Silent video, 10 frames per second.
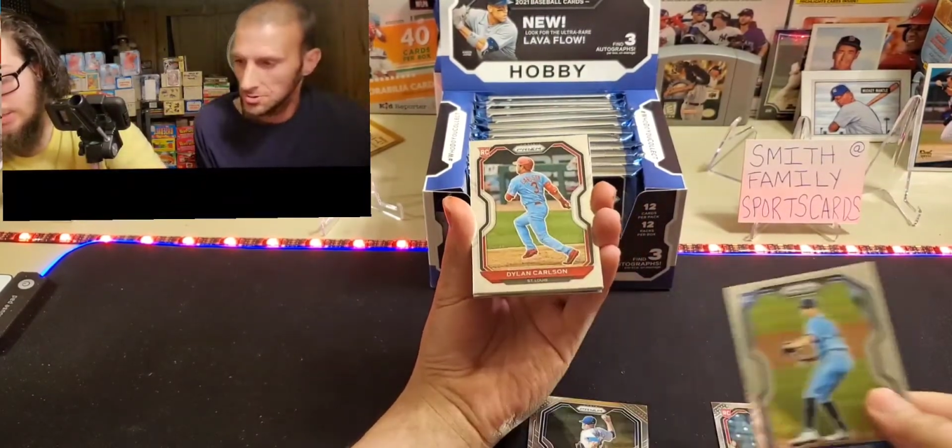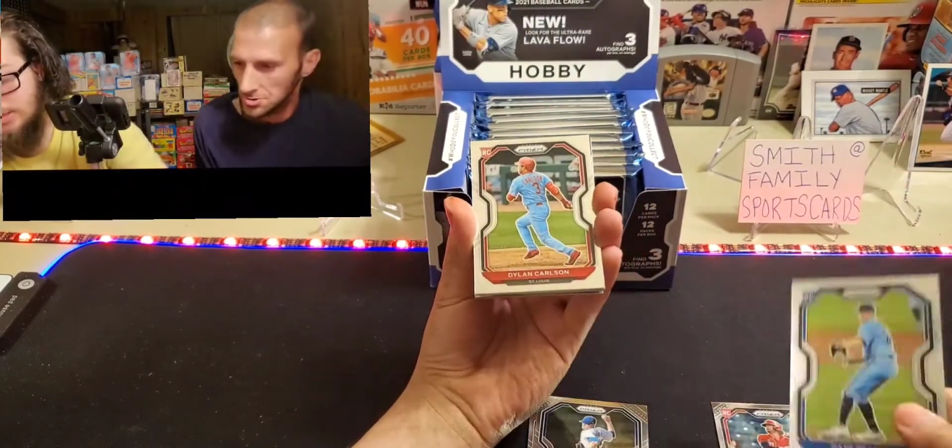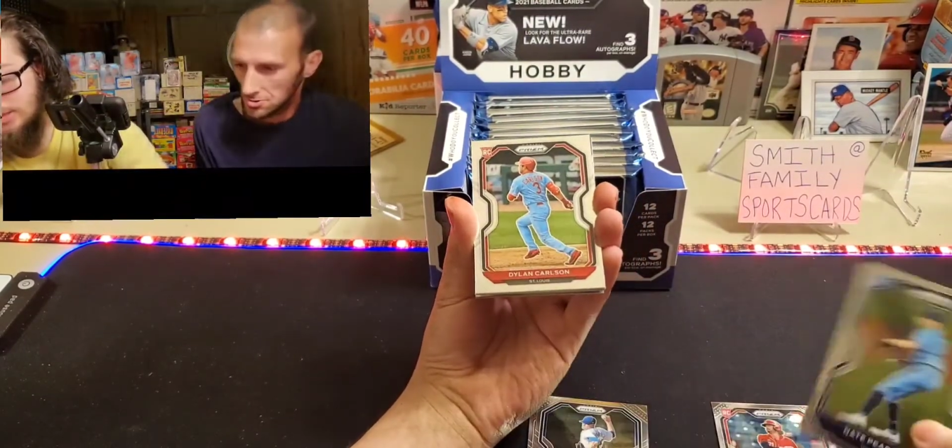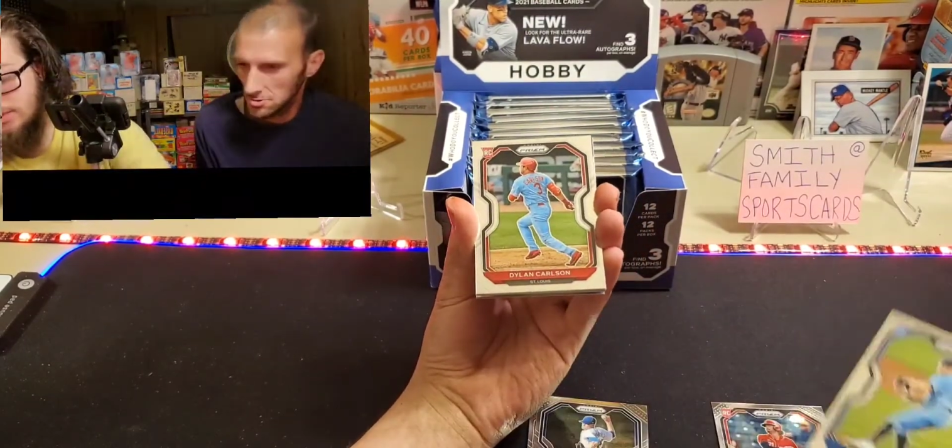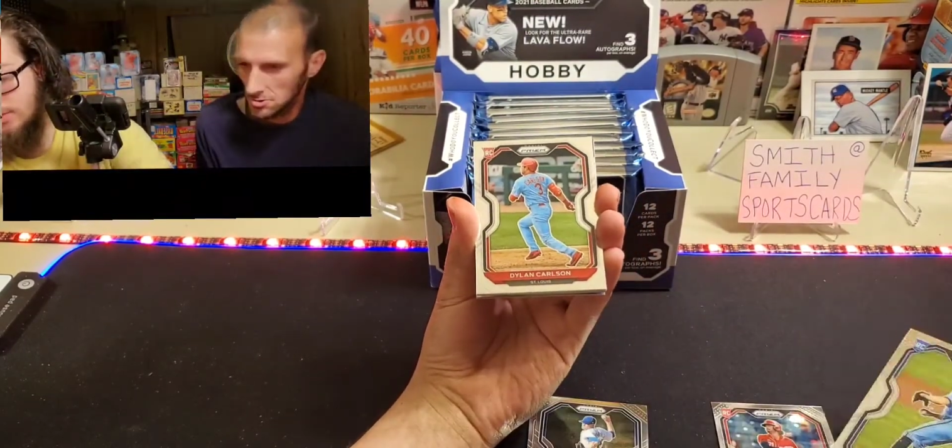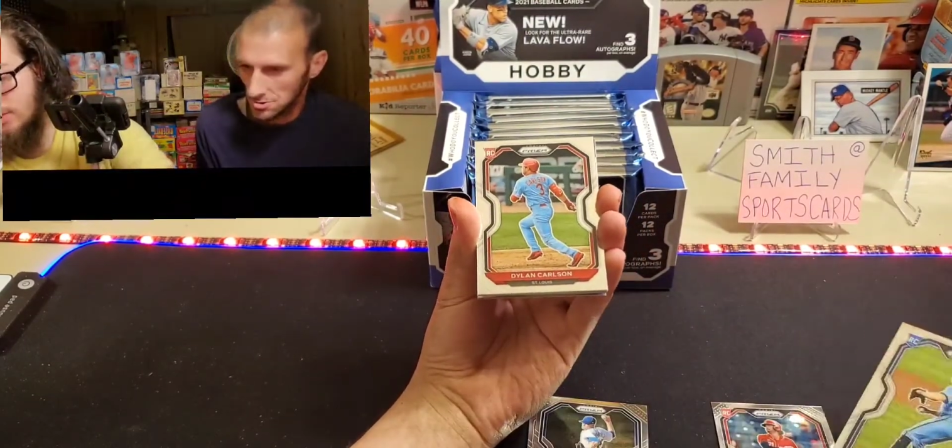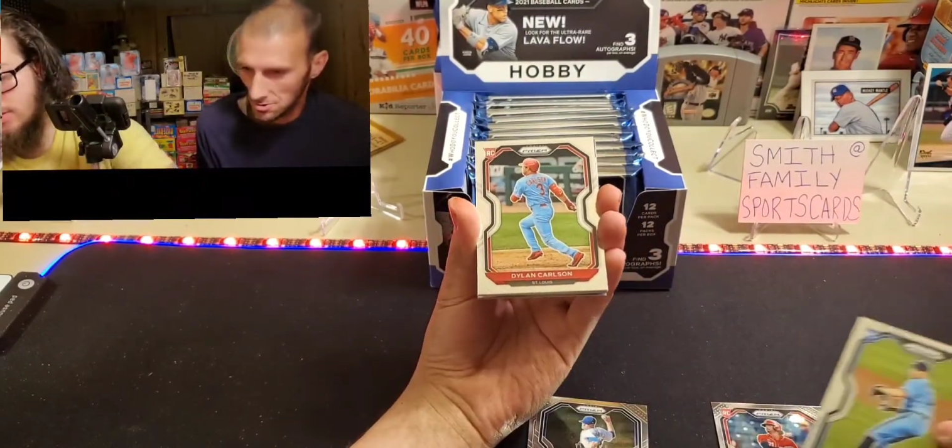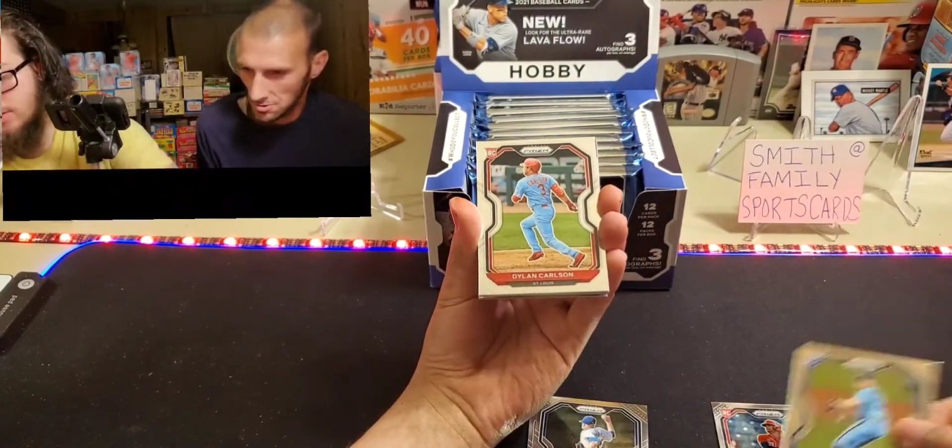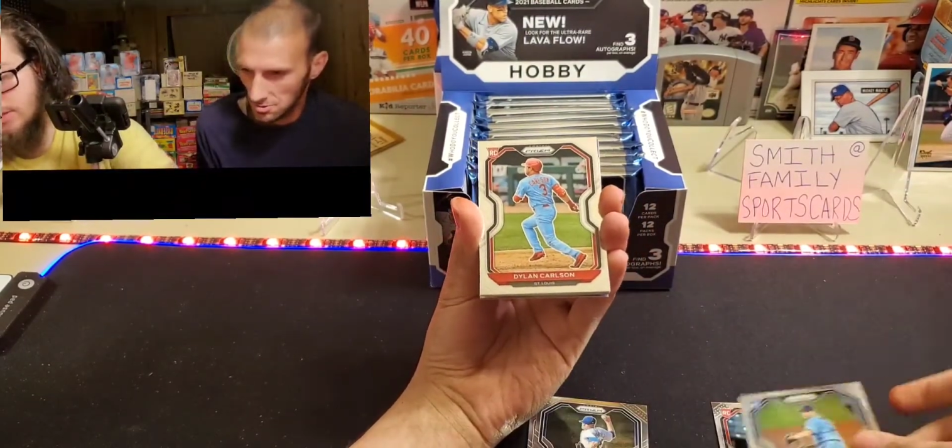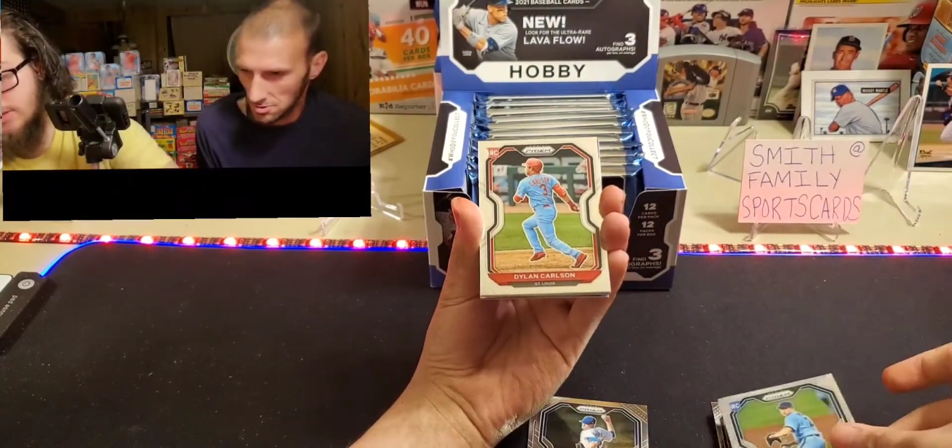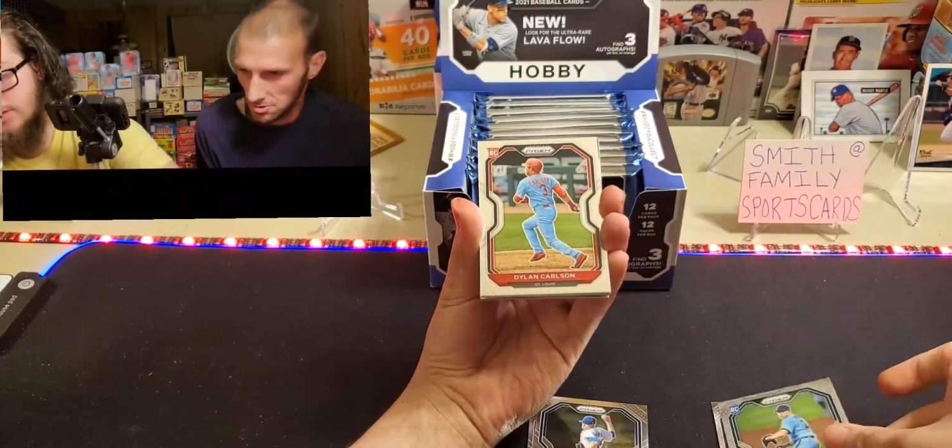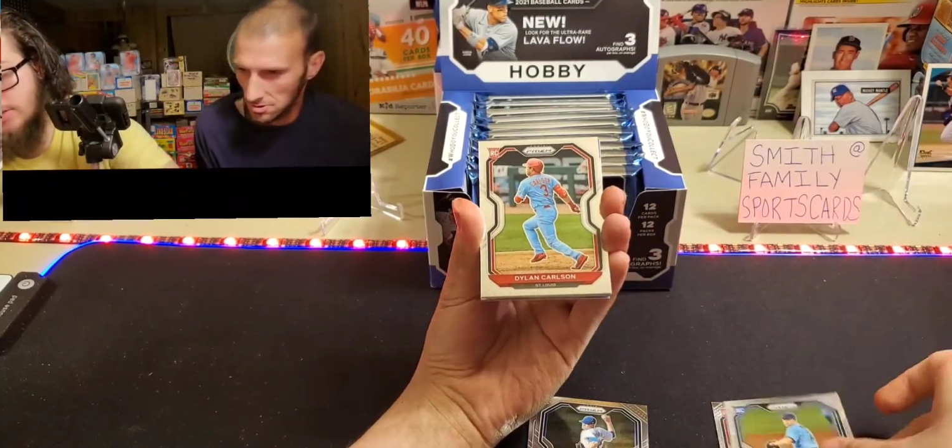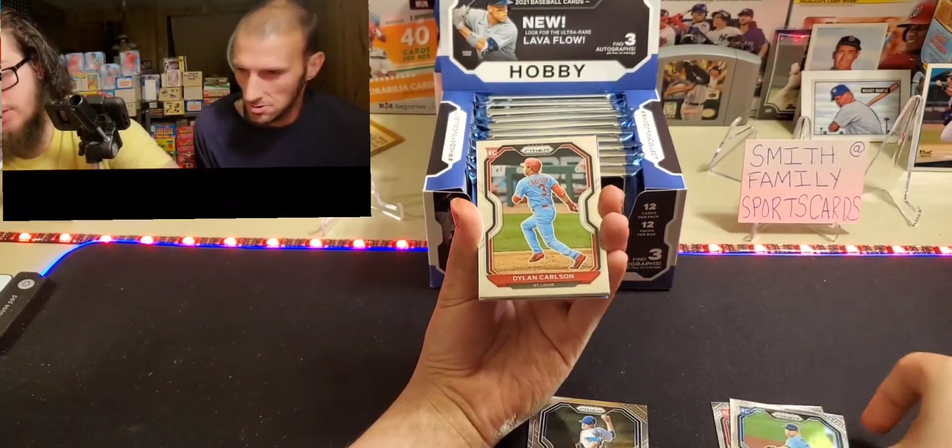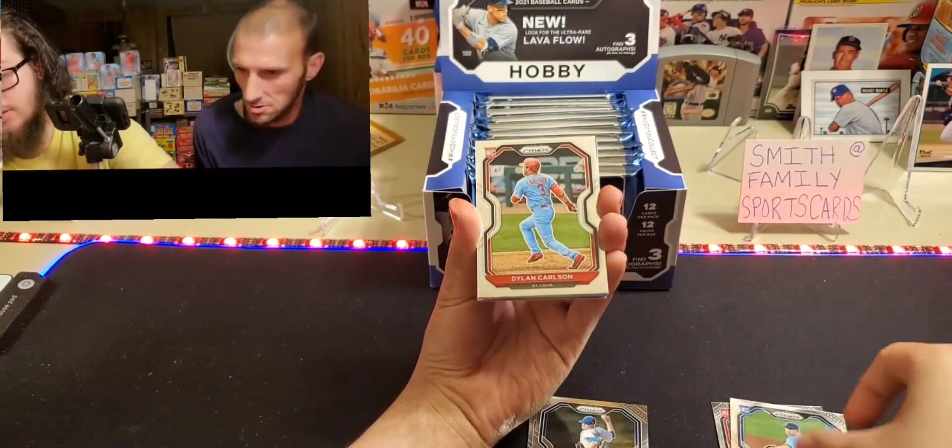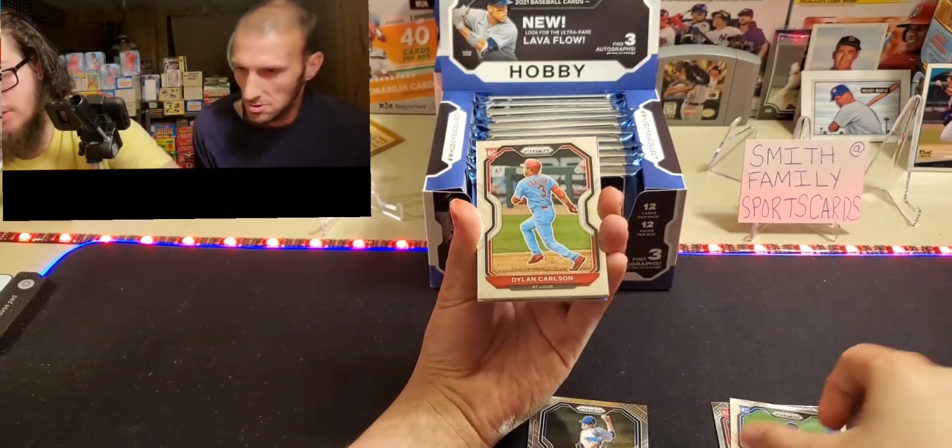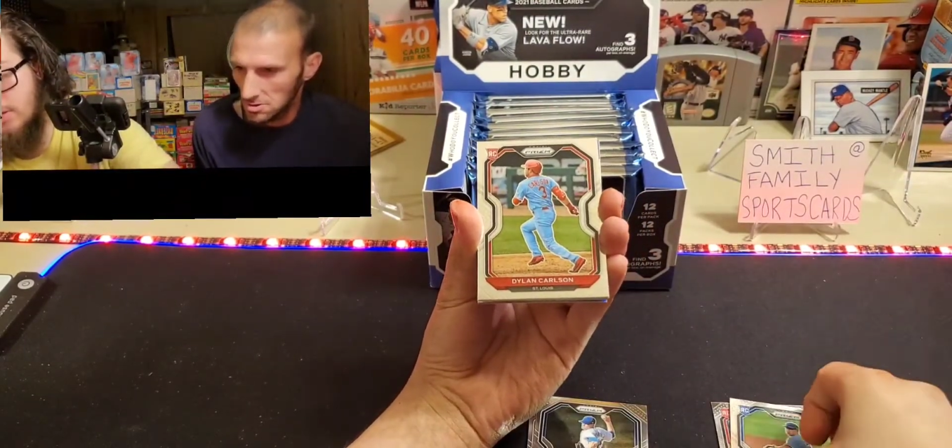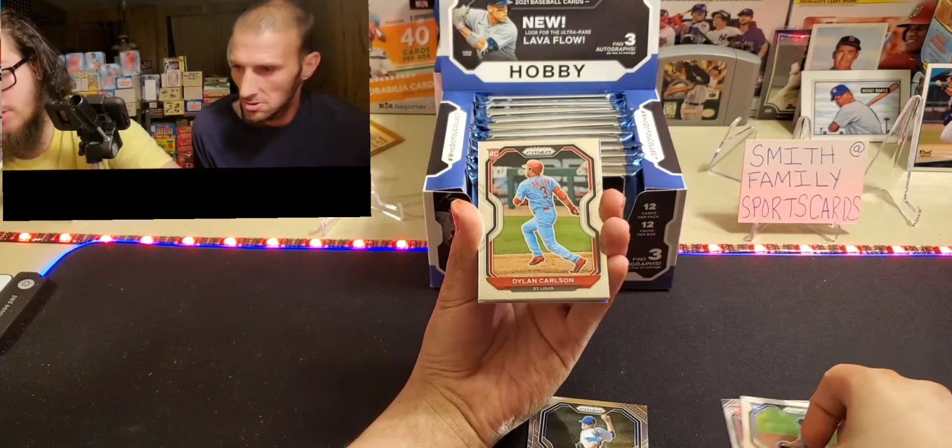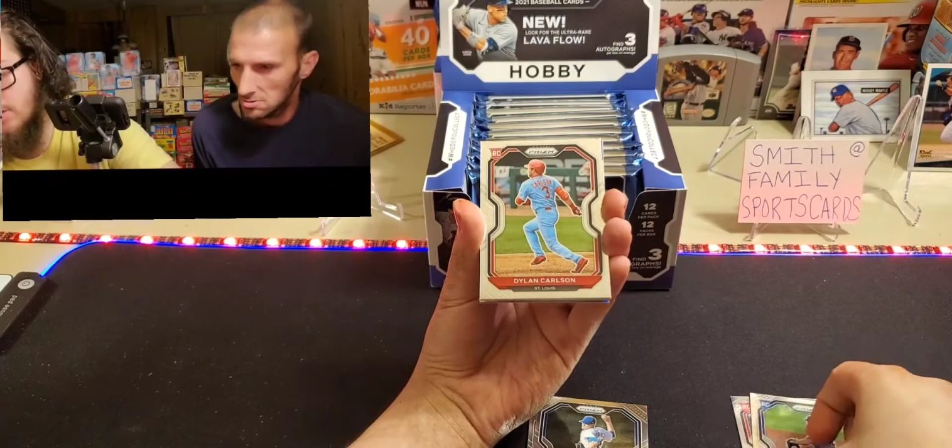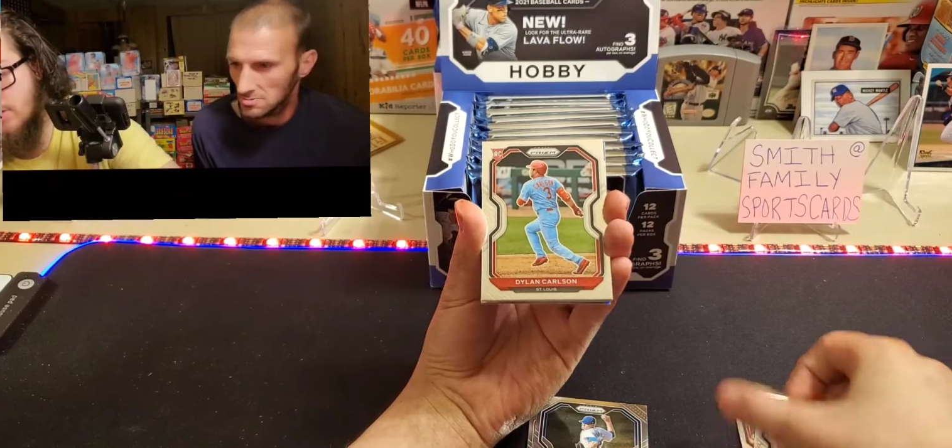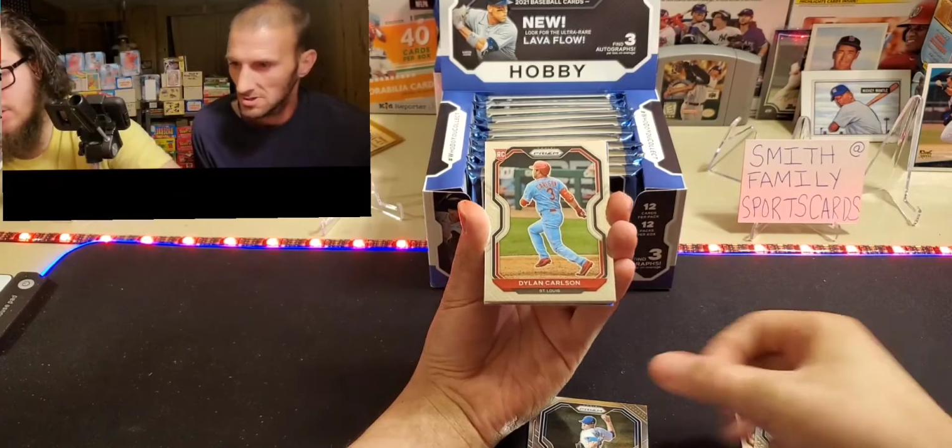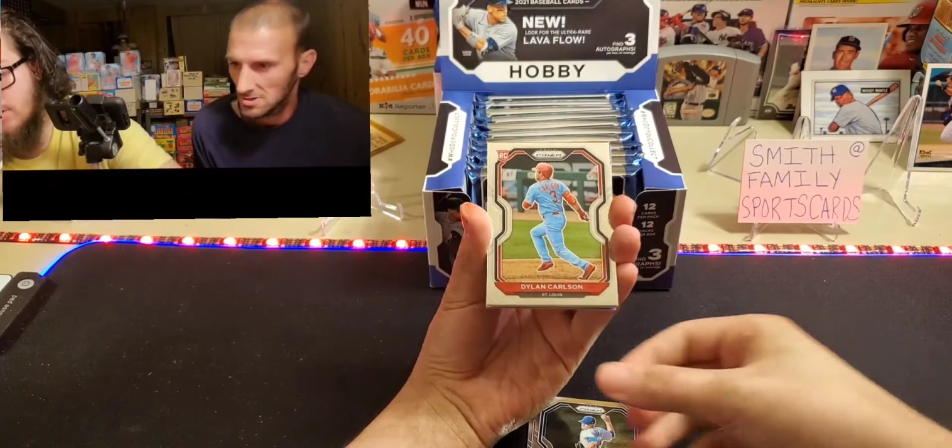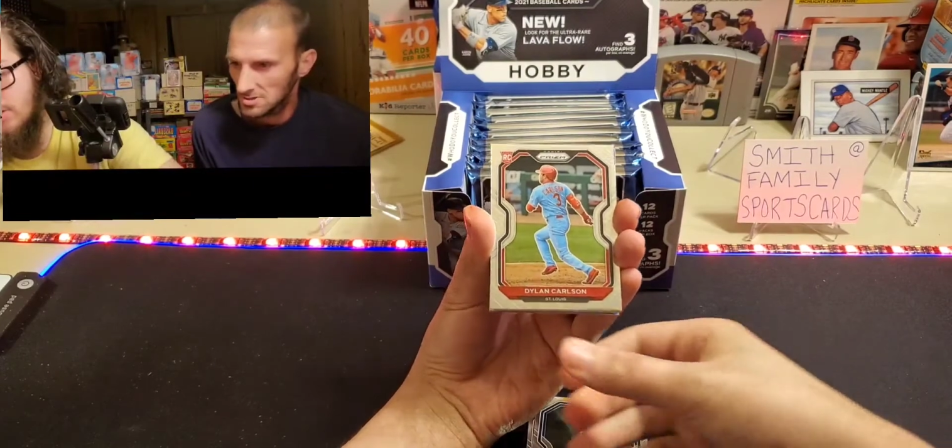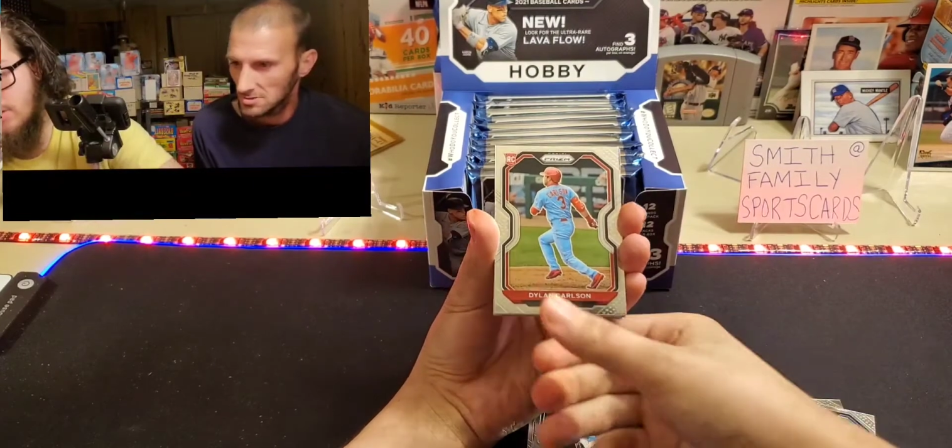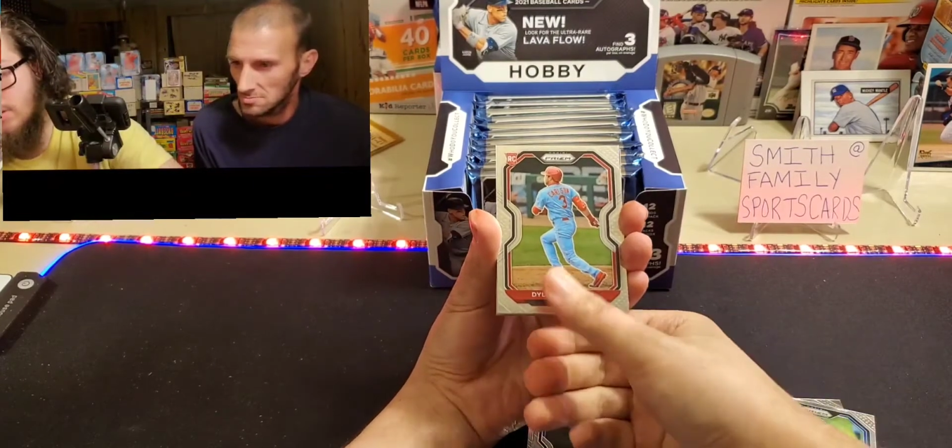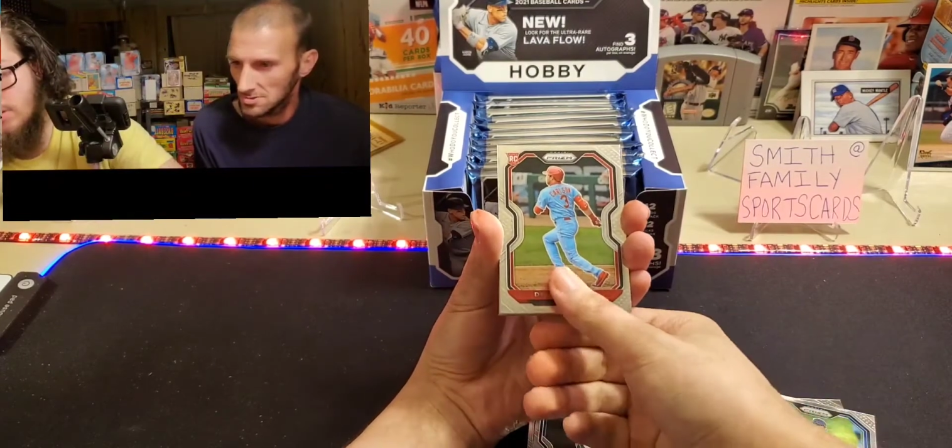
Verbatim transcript: Oh, there's your Golson. Yo.